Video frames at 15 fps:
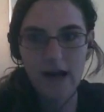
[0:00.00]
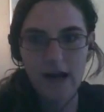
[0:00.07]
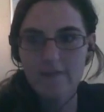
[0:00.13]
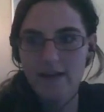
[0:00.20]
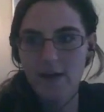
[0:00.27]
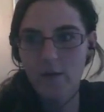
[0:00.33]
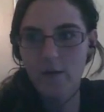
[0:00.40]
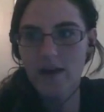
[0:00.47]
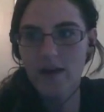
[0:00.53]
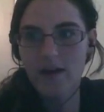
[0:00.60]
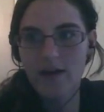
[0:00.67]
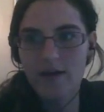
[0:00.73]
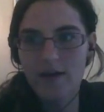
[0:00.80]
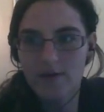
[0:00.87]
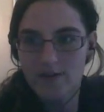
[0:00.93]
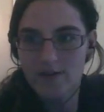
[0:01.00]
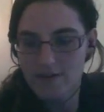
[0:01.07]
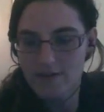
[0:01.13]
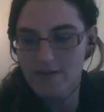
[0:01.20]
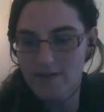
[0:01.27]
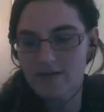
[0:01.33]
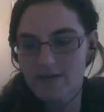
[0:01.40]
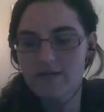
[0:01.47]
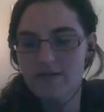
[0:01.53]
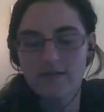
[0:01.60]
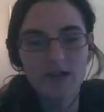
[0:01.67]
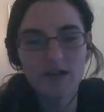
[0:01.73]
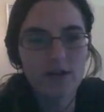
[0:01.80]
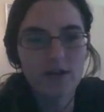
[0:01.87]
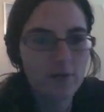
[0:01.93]
I have like a Windows,
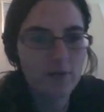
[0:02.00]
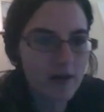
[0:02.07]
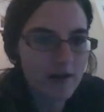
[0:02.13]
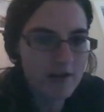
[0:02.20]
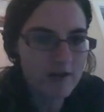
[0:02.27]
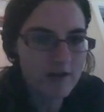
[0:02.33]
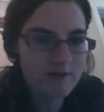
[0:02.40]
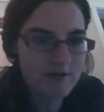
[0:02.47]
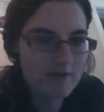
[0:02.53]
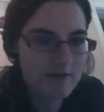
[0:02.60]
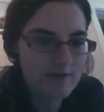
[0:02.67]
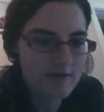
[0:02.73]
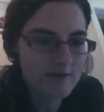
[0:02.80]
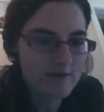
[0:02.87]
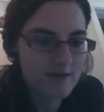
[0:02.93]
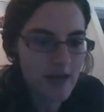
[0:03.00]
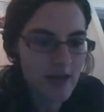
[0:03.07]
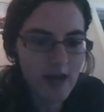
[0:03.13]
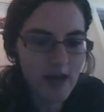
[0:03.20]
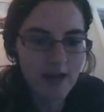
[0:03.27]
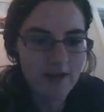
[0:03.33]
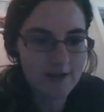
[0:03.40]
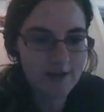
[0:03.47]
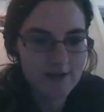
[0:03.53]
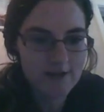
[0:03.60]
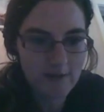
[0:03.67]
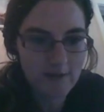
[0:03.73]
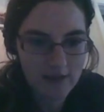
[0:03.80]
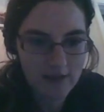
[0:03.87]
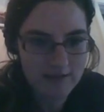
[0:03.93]
the new Windows 8 or
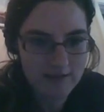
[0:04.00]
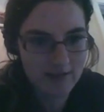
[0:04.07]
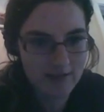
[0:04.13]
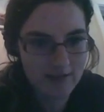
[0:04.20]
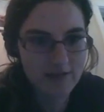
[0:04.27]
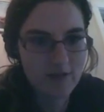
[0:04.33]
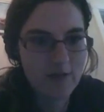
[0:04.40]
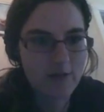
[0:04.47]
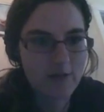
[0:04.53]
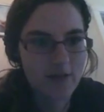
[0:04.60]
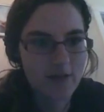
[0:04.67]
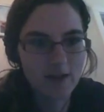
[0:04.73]
something, so I don't know where they